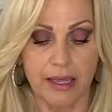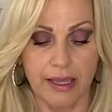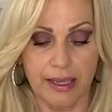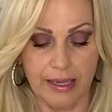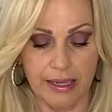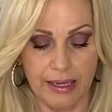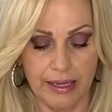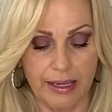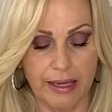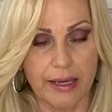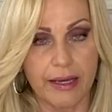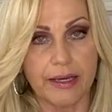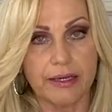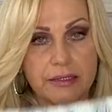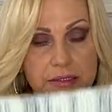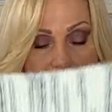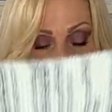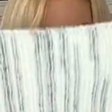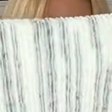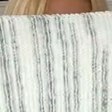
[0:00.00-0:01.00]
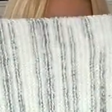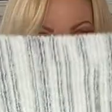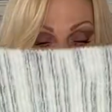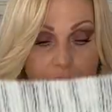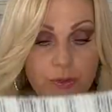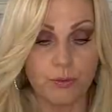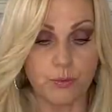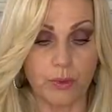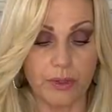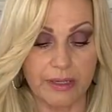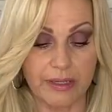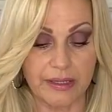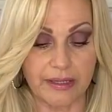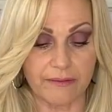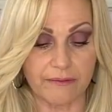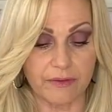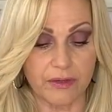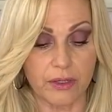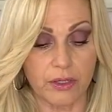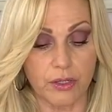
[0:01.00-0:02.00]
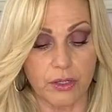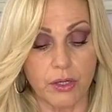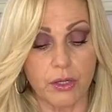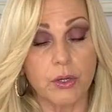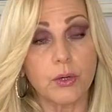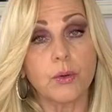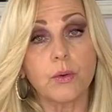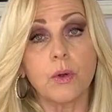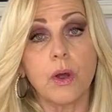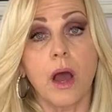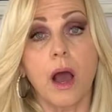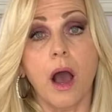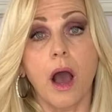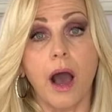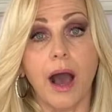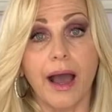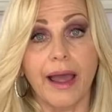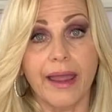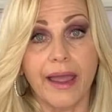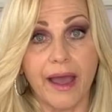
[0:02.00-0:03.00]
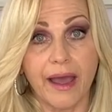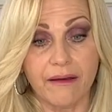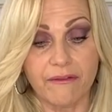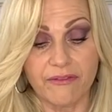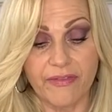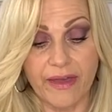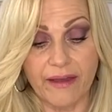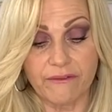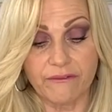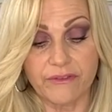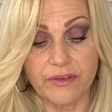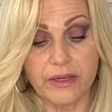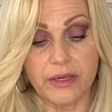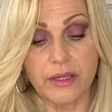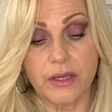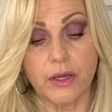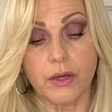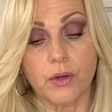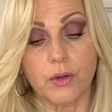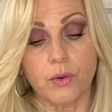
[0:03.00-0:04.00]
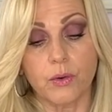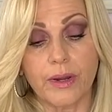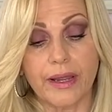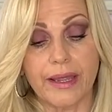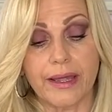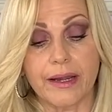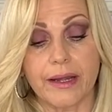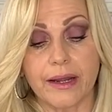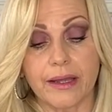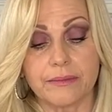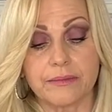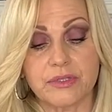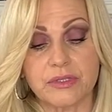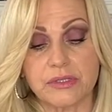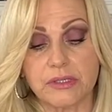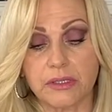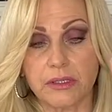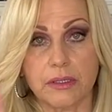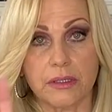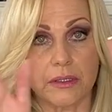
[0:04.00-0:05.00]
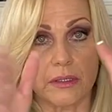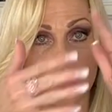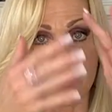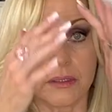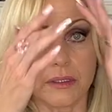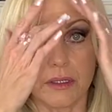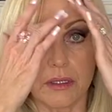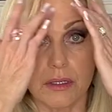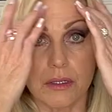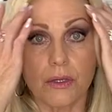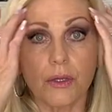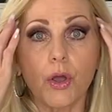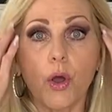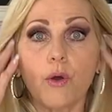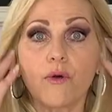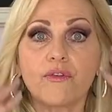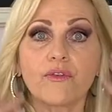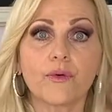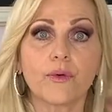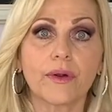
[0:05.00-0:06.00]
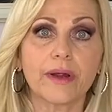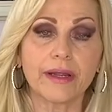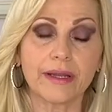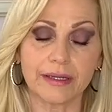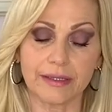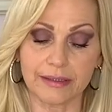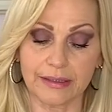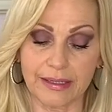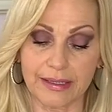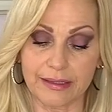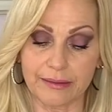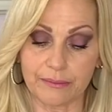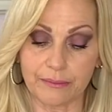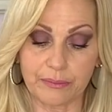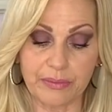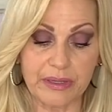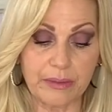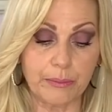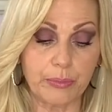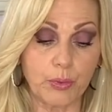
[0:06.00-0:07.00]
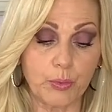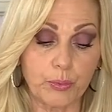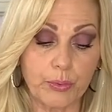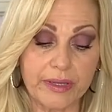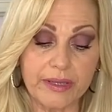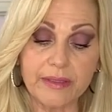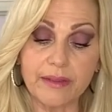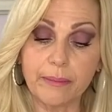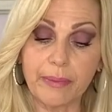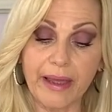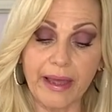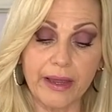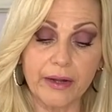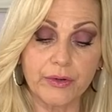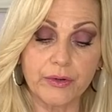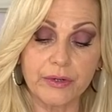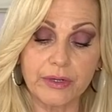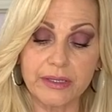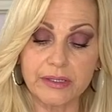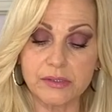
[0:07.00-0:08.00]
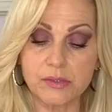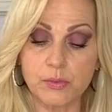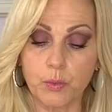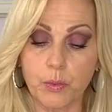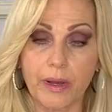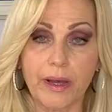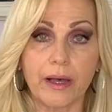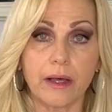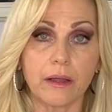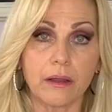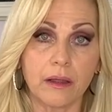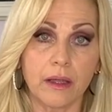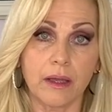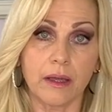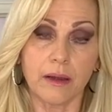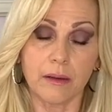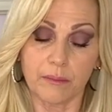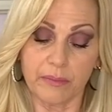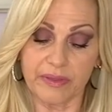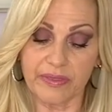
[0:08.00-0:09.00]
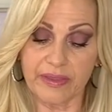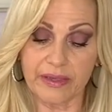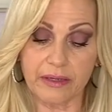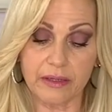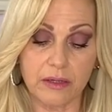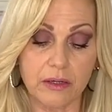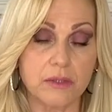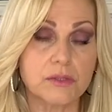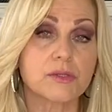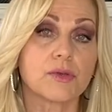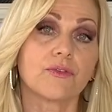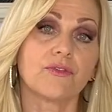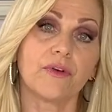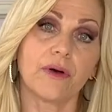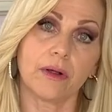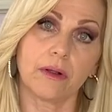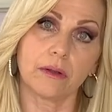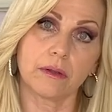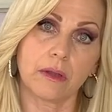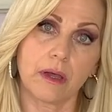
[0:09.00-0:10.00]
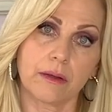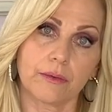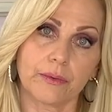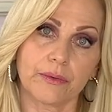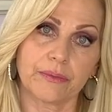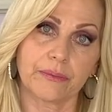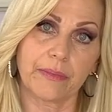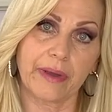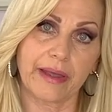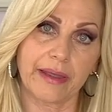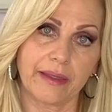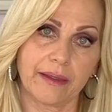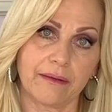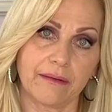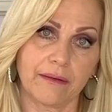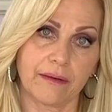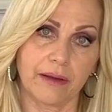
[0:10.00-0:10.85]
And if you want to give it a go, I have that video, and I'm just gonna go for it and let people read the pattern as well, but they can also follow along with my